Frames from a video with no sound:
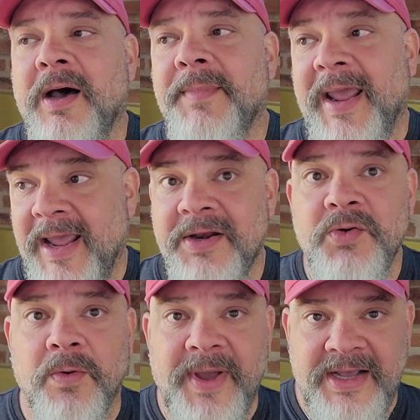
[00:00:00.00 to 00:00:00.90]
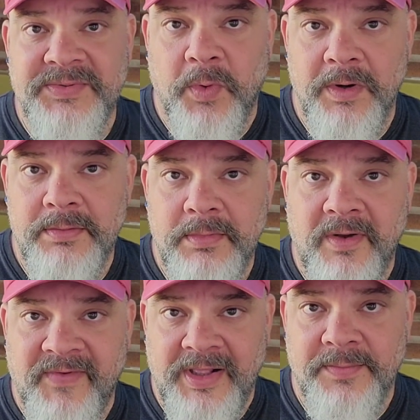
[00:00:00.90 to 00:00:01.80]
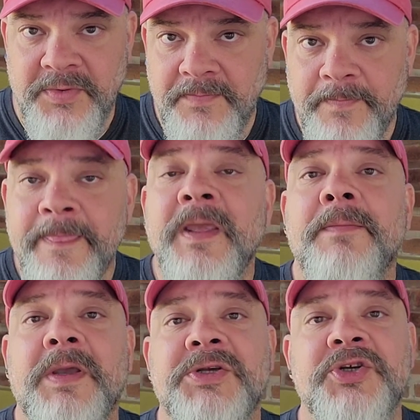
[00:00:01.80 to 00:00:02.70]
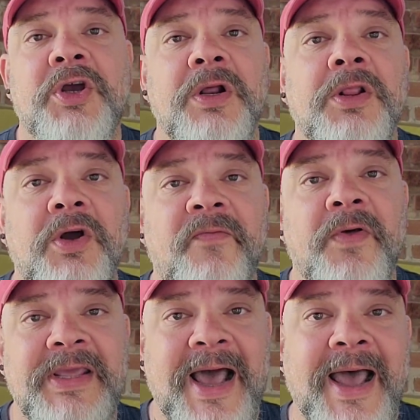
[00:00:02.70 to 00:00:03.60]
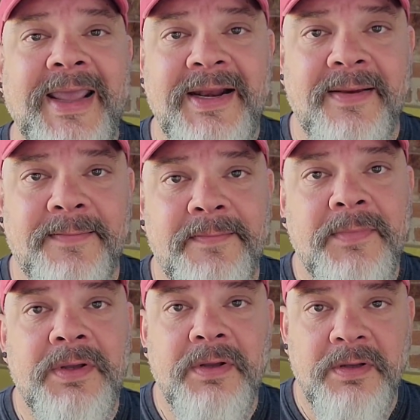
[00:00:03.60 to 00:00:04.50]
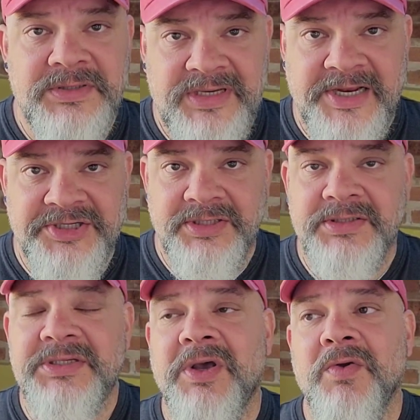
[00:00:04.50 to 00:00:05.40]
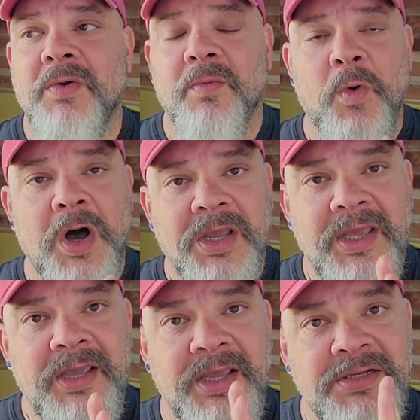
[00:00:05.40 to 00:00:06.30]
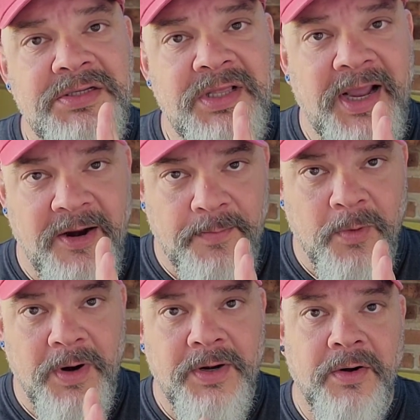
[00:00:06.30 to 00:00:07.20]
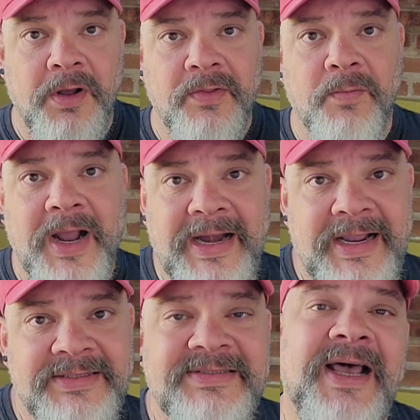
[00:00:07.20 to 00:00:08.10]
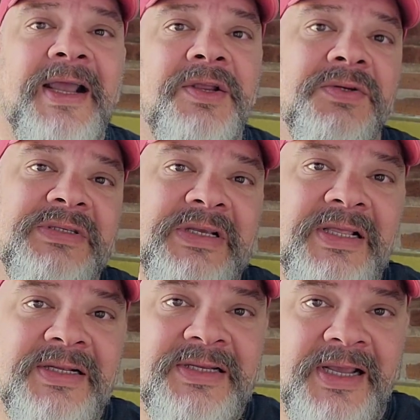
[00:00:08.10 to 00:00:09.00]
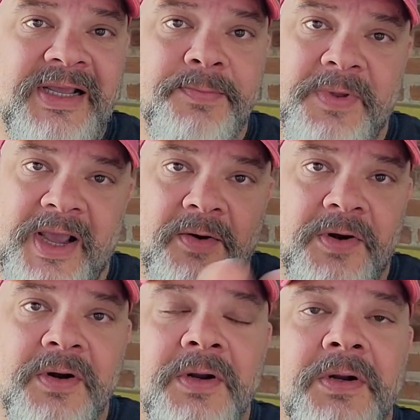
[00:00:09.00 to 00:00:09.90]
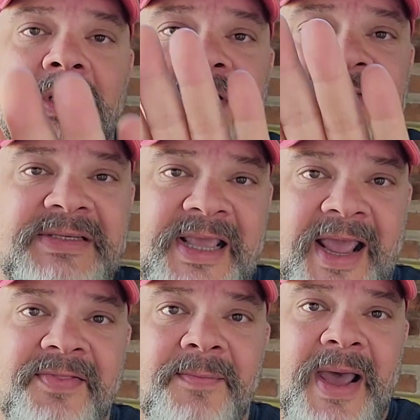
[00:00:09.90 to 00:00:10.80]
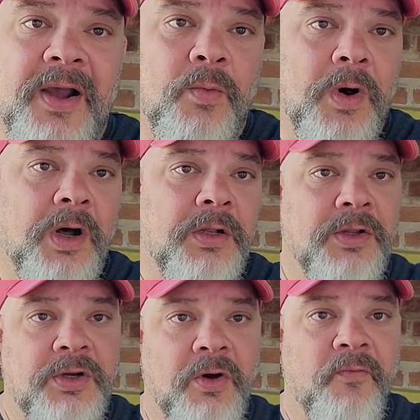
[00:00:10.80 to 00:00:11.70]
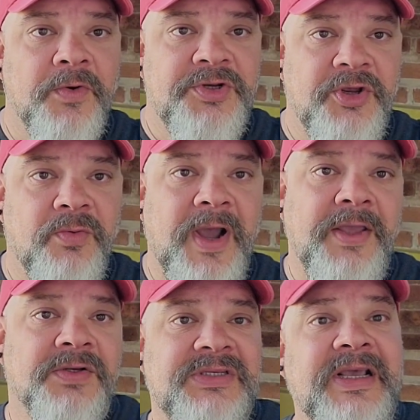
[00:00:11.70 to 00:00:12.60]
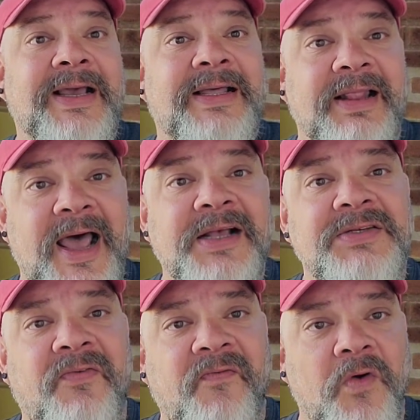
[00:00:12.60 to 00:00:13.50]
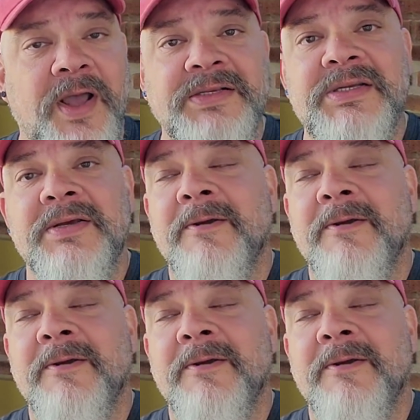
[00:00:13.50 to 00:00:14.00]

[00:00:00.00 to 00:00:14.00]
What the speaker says: and your passport available, because you're going to look for the I.N.M station. So you're walking into the airport, you're on the right-hand side, you see the ticket counter, scan the back wall, look over to your right, you'll see a glass front